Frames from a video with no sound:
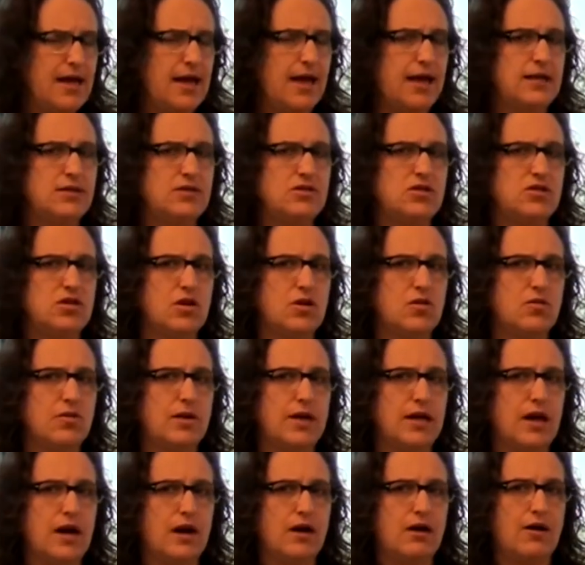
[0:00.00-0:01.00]
And so
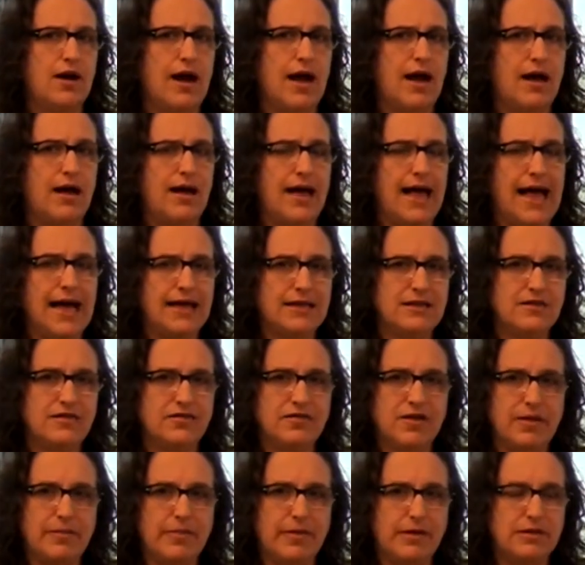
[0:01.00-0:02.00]
we are uh,
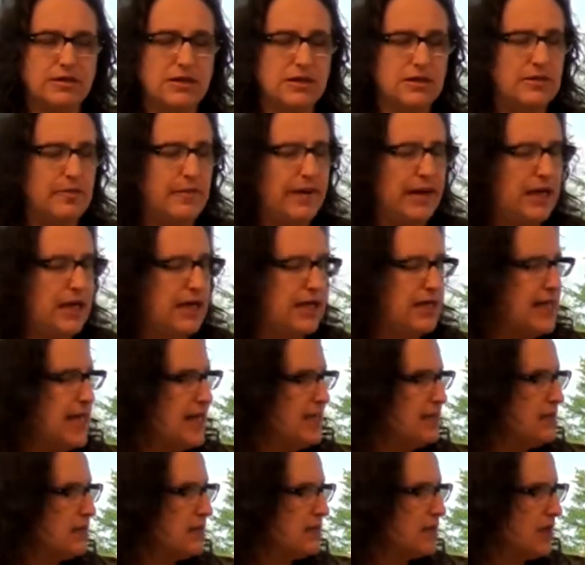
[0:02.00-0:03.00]
actively participating in
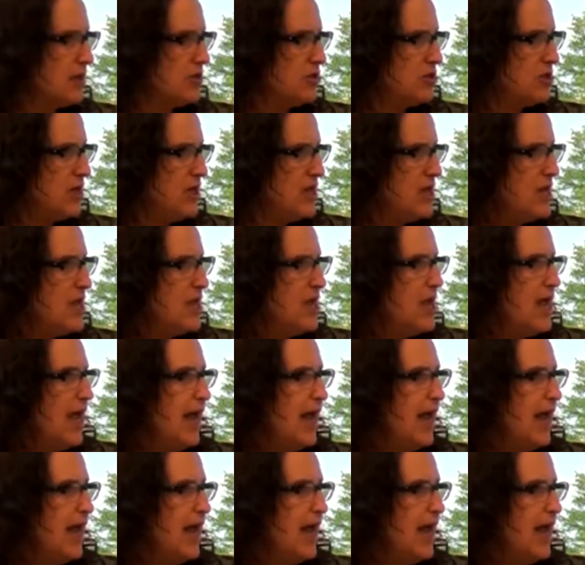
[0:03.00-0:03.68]
that discussion,